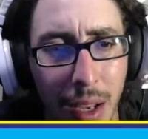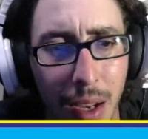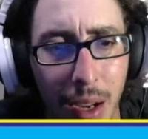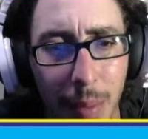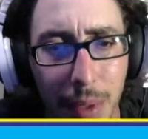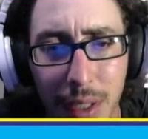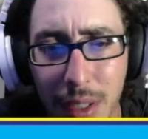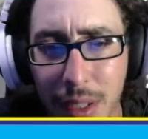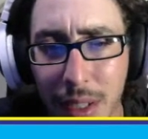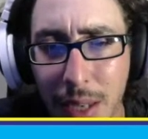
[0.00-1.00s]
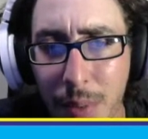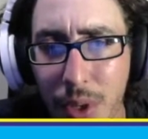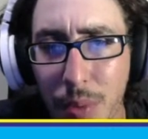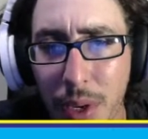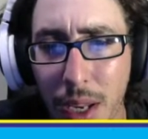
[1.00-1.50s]
It doesn't seem
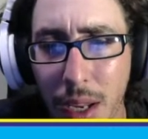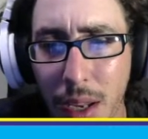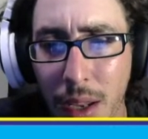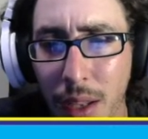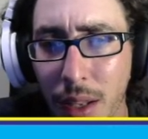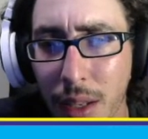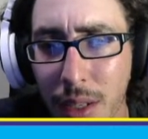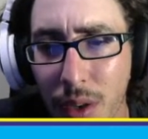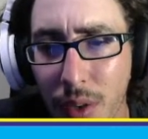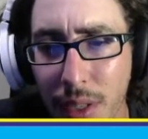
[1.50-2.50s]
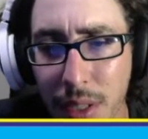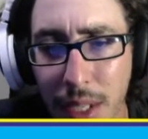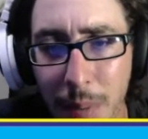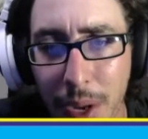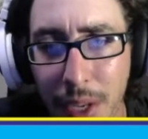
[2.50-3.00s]
to be listed on the
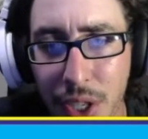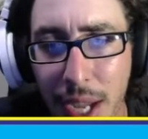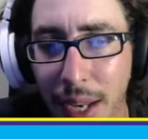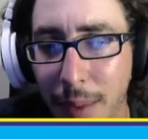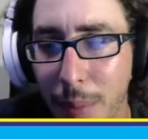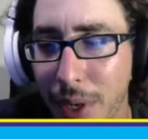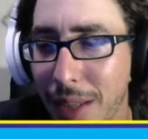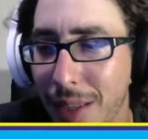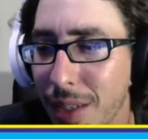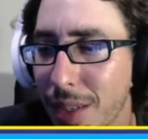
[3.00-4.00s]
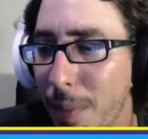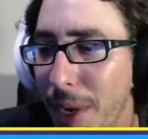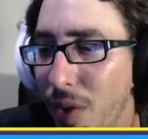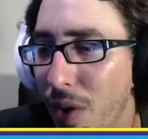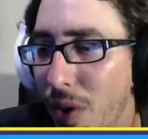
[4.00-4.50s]
Steam page yet, but it does come
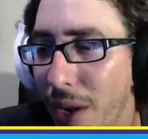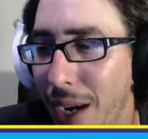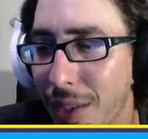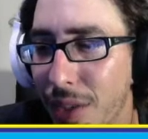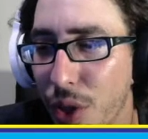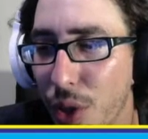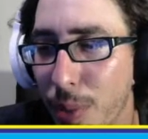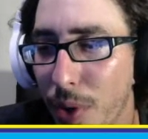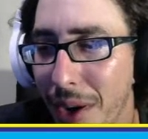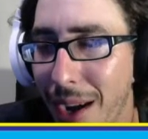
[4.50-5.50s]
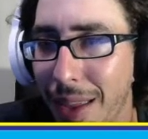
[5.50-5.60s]
out on October 9th.